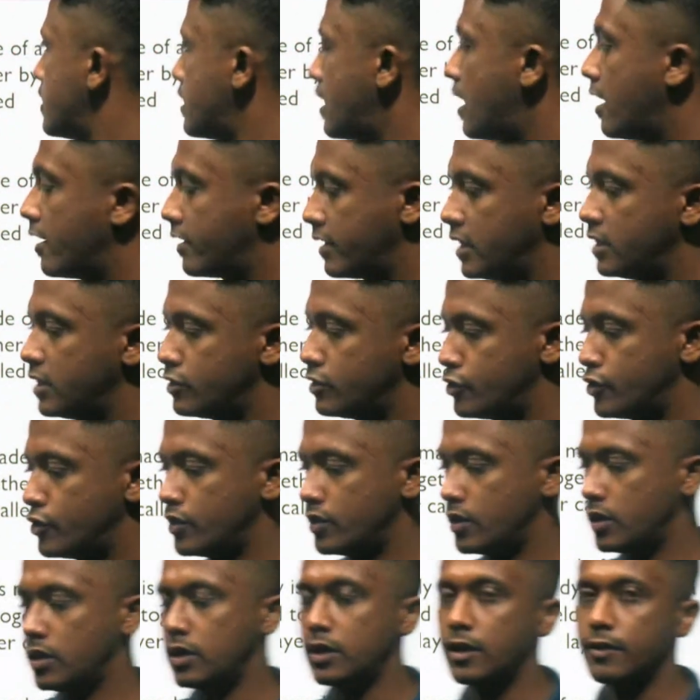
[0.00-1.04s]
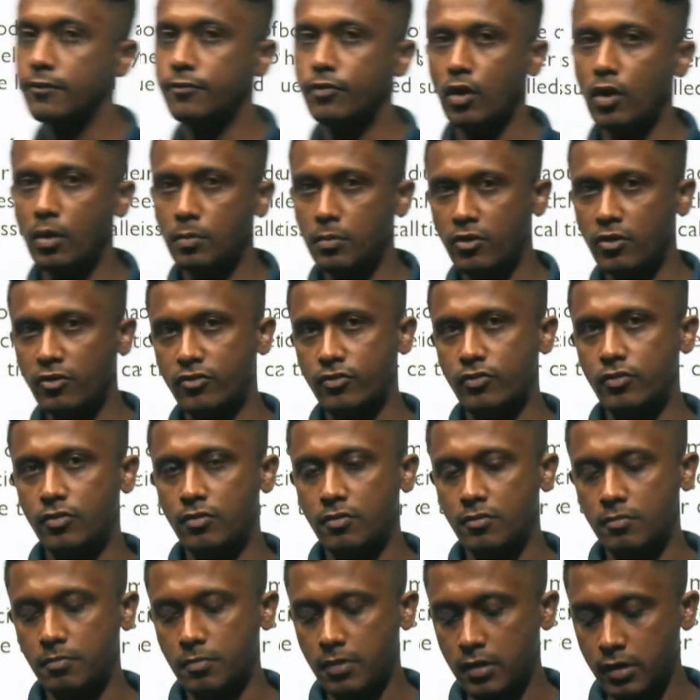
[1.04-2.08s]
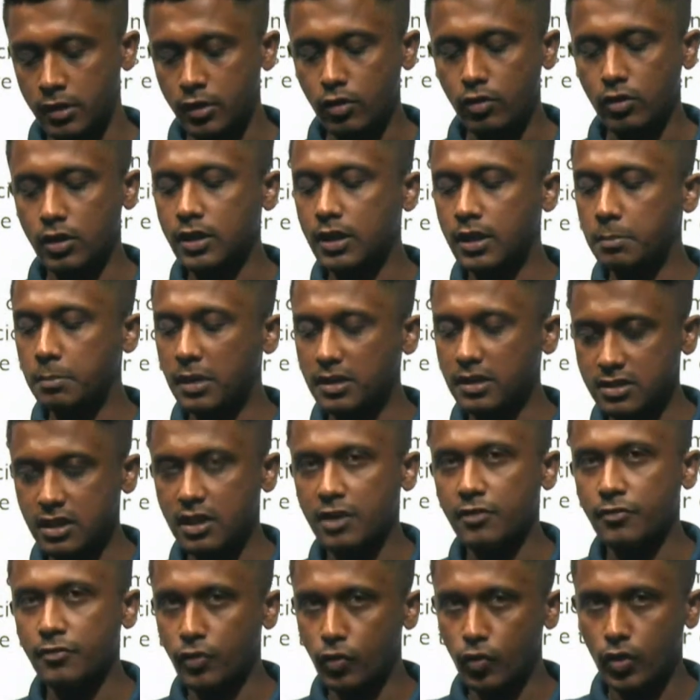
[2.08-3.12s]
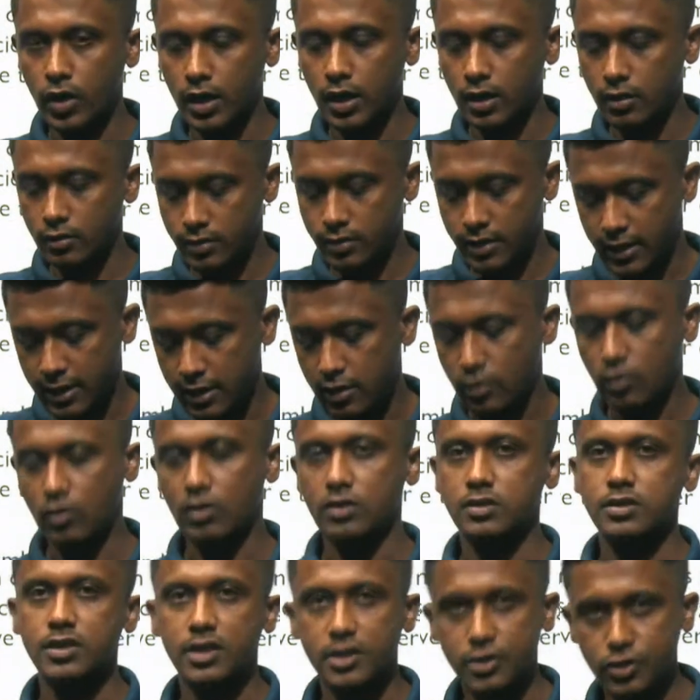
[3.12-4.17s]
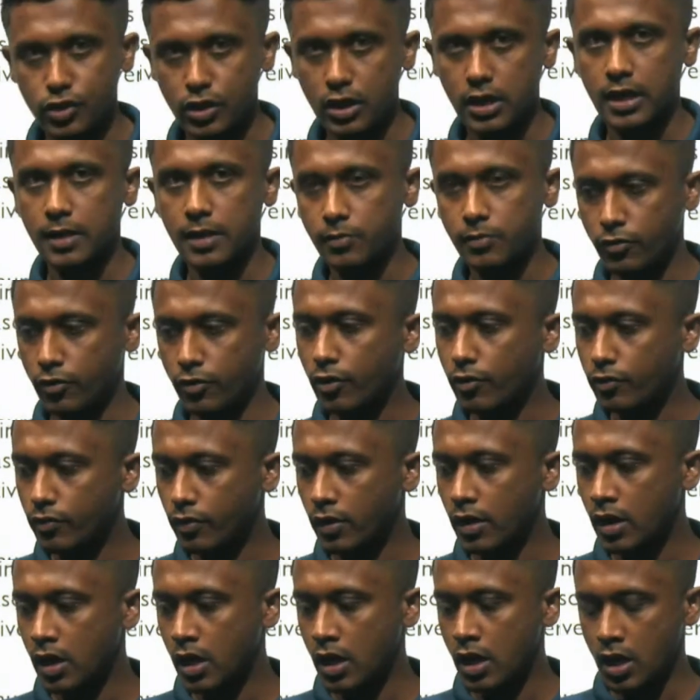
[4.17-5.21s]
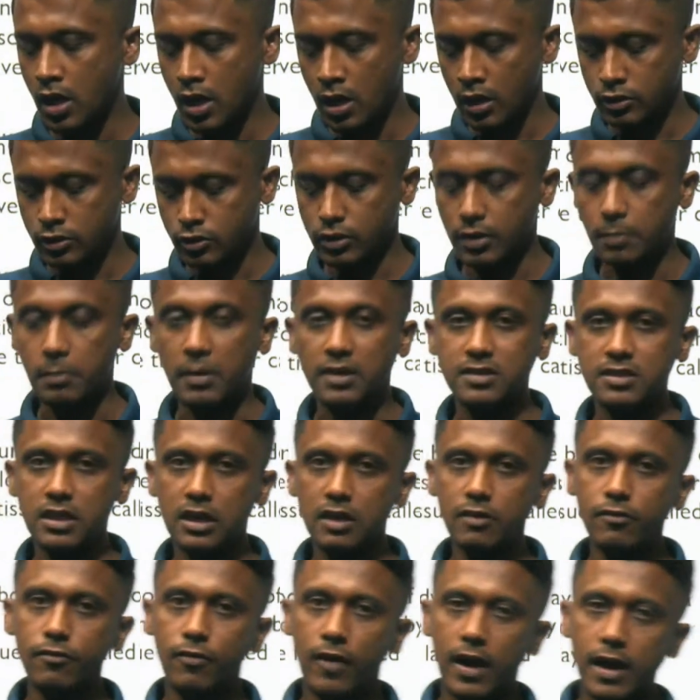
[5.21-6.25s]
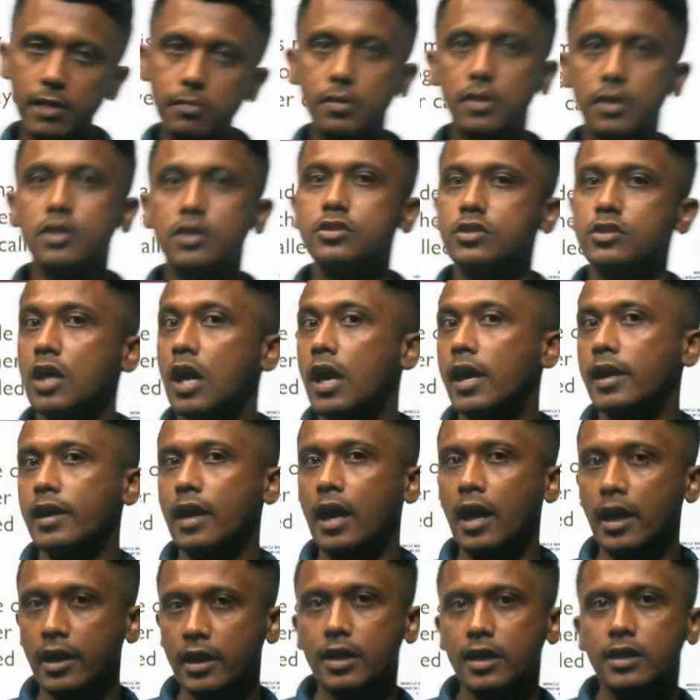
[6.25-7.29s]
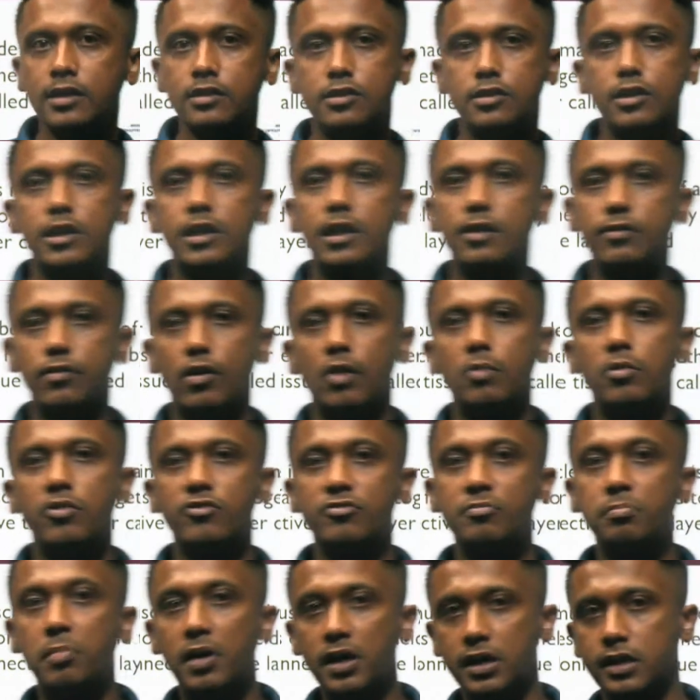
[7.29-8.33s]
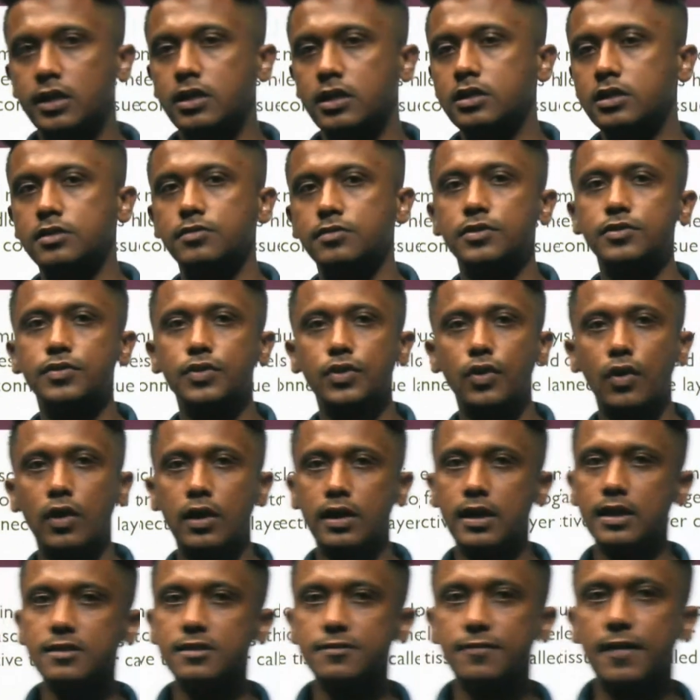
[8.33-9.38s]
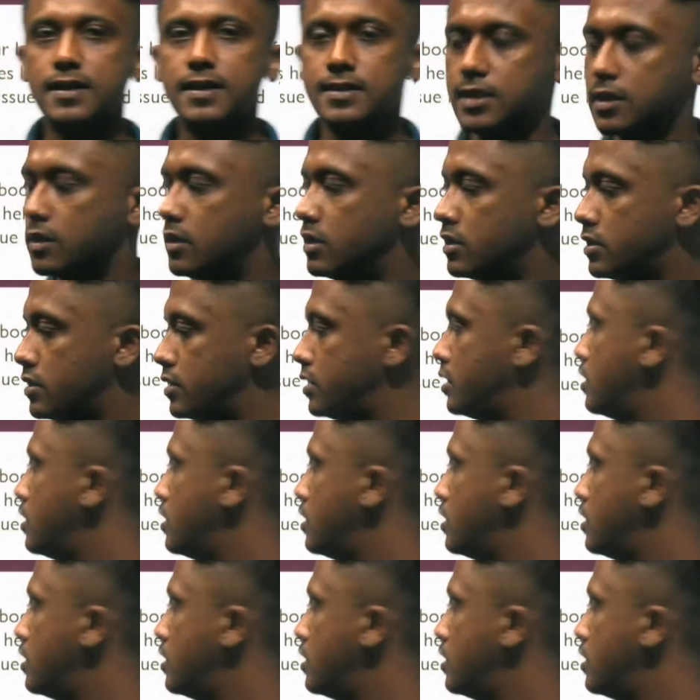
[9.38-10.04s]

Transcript: arranged in the form of, in the muscle, if you take a cross section and observe. So the muscle fibers are arranged in the form of bundles, which we call it as fascicles.